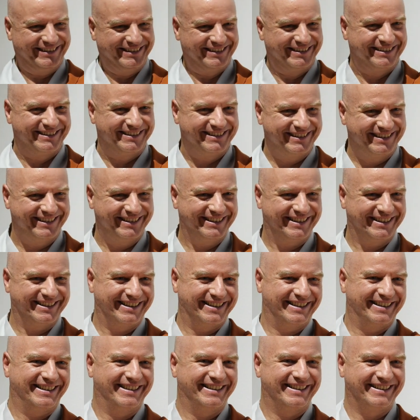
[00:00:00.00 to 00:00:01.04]

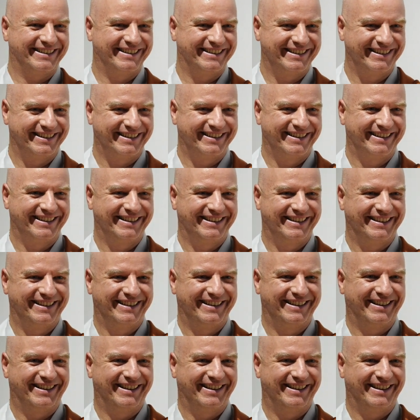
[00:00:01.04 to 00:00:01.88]
(no one is talking)